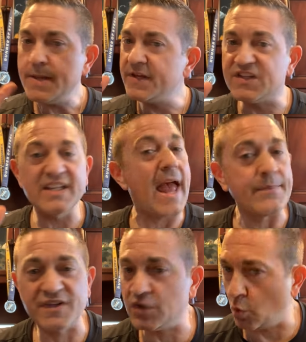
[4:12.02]
the
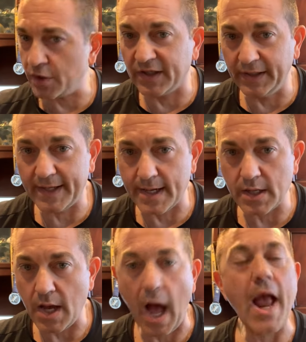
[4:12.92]
synapses weren't
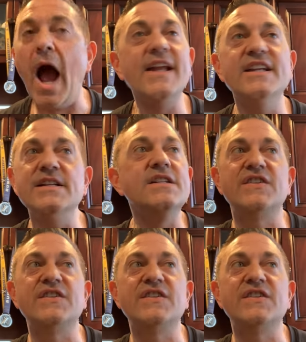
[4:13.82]
clicking. I didn't